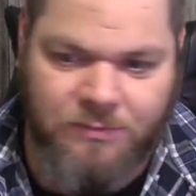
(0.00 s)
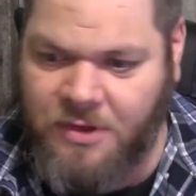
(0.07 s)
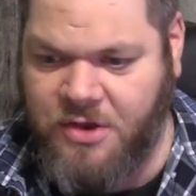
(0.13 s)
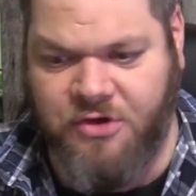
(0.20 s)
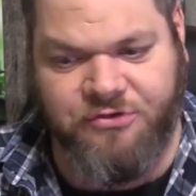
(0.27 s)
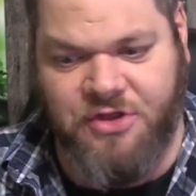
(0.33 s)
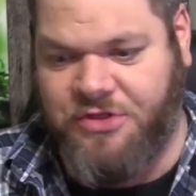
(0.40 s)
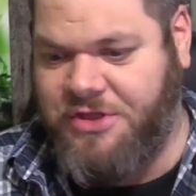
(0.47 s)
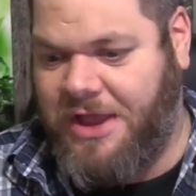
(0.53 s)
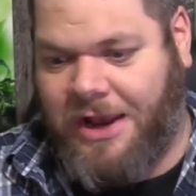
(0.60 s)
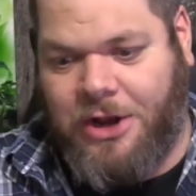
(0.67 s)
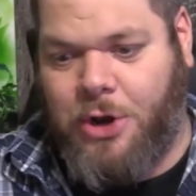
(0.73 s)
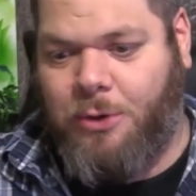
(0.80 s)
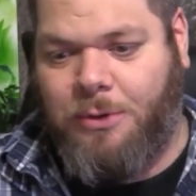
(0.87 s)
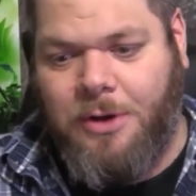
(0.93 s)
There's nothing I
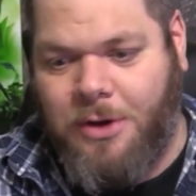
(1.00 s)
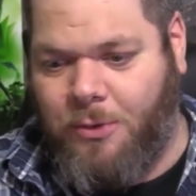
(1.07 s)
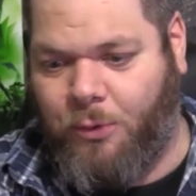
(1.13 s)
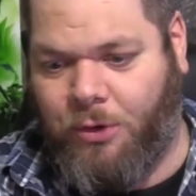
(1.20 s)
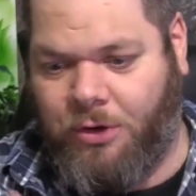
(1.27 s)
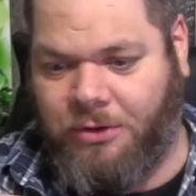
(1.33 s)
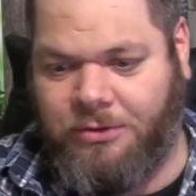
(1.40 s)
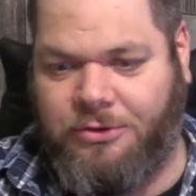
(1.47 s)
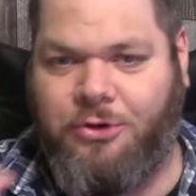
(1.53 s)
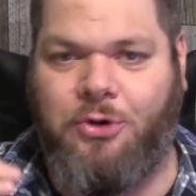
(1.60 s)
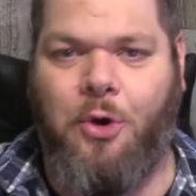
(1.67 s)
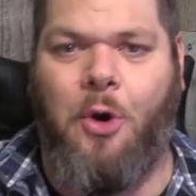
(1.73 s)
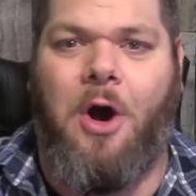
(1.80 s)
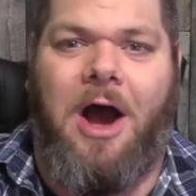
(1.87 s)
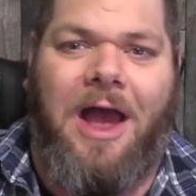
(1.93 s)
can do. We're
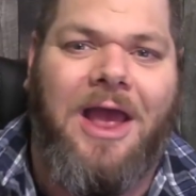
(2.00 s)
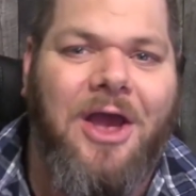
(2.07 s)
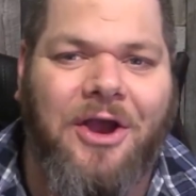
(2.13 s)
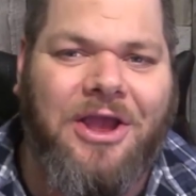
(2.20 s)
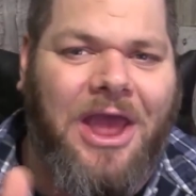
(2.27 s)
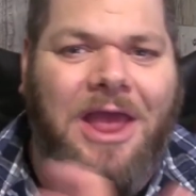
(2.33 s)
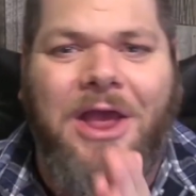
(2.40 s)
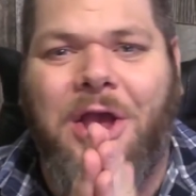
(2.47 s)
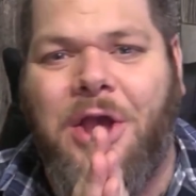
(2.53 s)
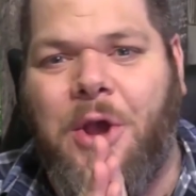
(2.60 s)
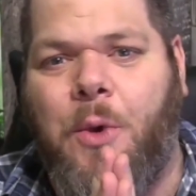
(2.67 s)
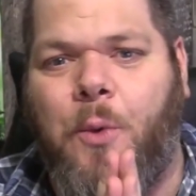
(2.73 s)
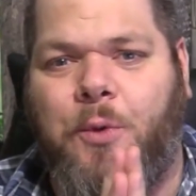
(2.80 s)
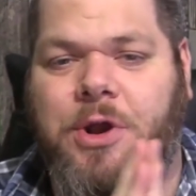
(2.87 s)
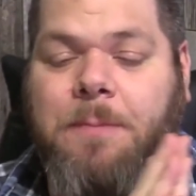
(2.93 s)
too high. Okay,
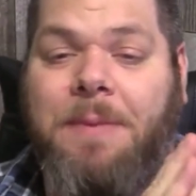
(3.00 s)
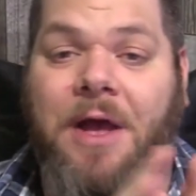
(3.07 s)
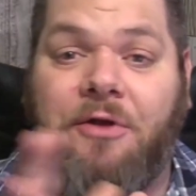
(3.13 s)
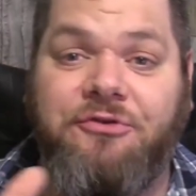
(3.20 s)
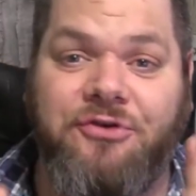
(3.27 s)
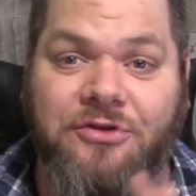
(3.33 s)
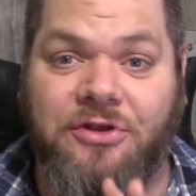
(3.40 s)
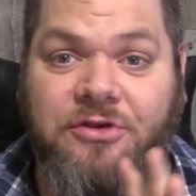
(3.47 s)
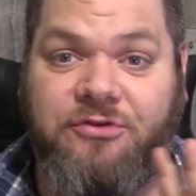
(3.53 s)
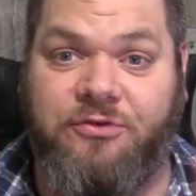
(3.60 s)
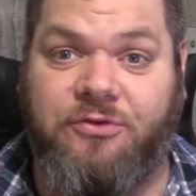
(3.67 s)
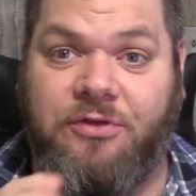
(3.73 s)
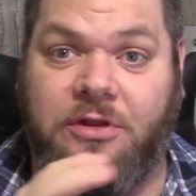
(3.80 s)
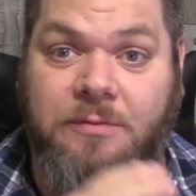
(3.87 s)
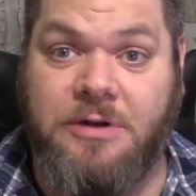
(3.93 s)
when you balance your
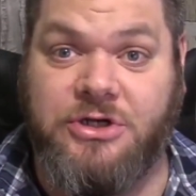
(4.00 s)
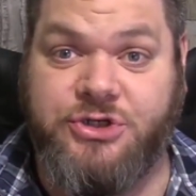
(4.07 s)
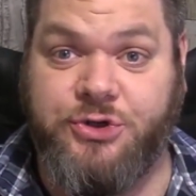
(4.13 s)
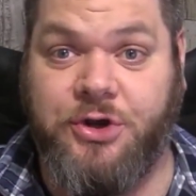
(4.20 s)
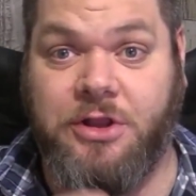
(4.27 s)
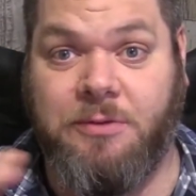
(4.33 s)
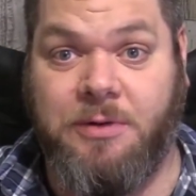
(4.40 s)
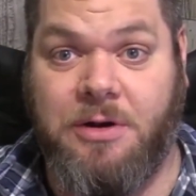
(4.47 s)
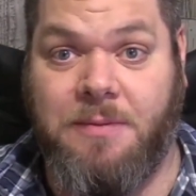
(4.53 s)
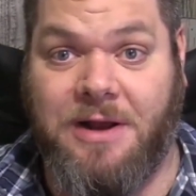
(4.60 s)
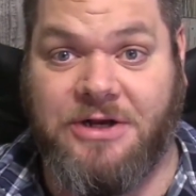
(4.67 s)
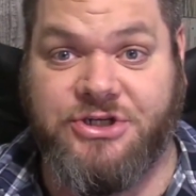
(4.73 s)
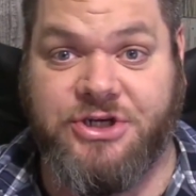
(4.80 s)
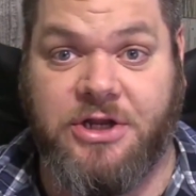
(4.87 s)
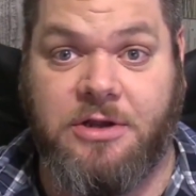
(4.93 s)
list, a little bit of shooting, a little bit of
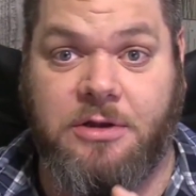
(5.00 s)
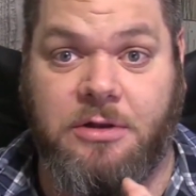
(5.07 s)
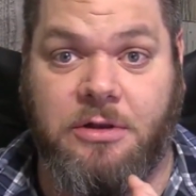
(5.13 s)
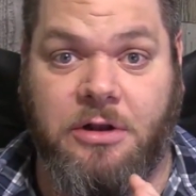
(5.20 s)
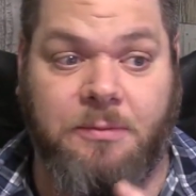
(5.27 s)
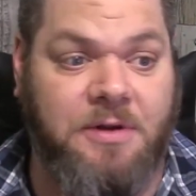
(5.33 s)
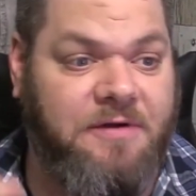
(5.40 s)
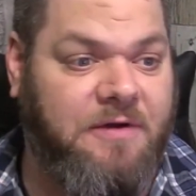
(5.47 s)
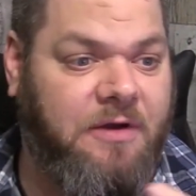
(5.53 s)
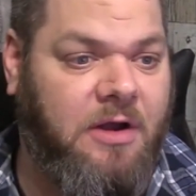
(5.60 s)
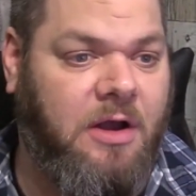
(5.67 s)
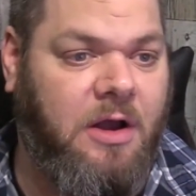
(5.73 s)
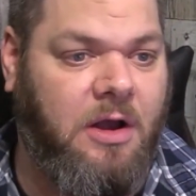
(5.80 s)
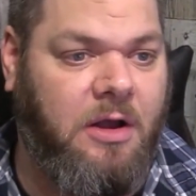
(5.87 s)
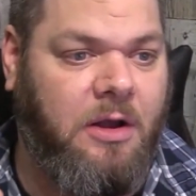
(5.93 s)
magic, a little bit
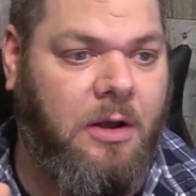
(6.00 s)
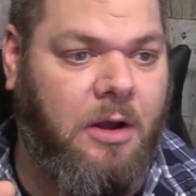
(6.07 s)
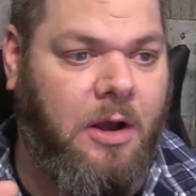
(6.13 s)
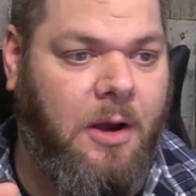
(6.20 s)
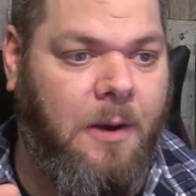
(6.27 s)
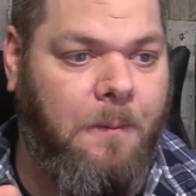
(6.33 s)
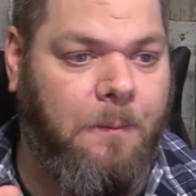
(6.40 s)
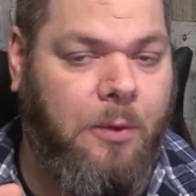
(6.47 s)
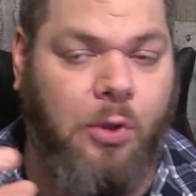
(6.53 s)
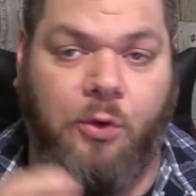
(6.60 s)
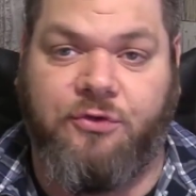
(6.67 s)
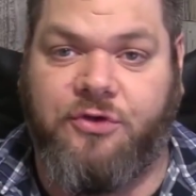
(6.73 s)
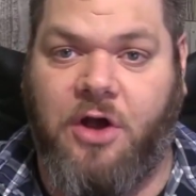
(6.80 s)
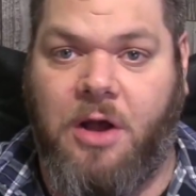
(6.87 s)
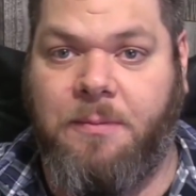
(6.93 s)
of
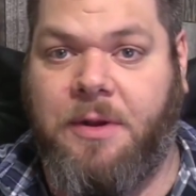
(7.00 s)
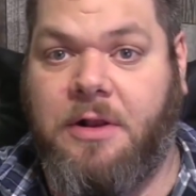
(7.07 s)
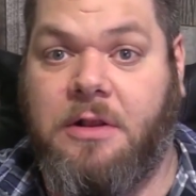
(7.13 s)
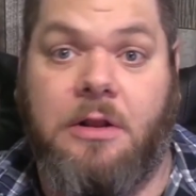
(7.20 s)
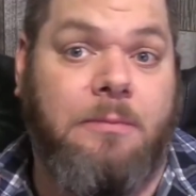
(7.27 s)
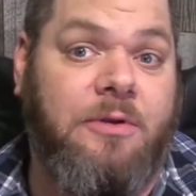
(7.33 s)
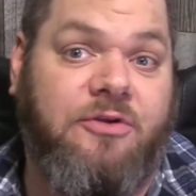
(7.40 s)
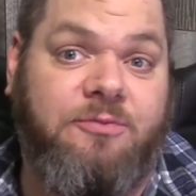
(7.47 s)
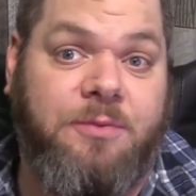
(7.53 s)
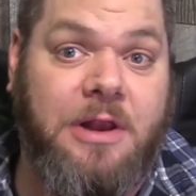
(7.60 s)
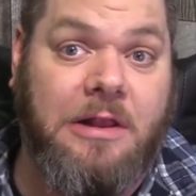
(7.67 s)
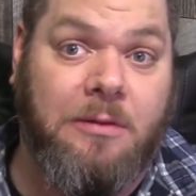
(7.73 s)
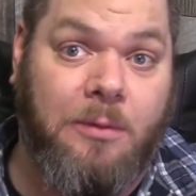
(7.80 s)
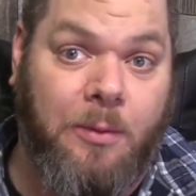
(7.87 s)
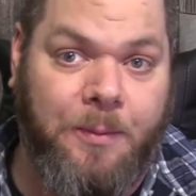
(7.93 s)
close combat, a little bit of
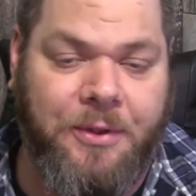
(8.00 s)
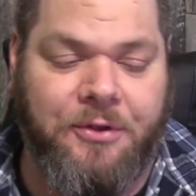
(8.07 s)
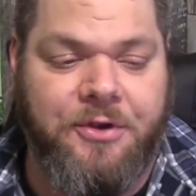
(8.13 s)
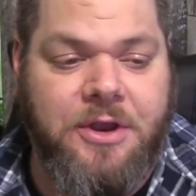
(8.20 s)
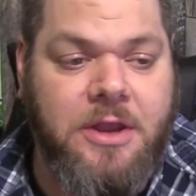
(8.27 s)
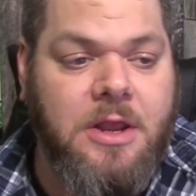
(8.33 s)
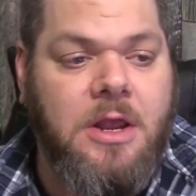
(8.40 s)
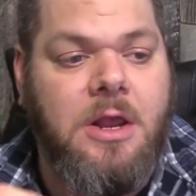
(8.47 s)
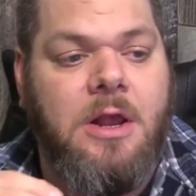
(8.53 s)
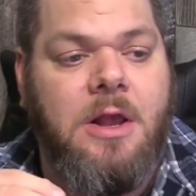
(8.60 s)
speed, a little mobility.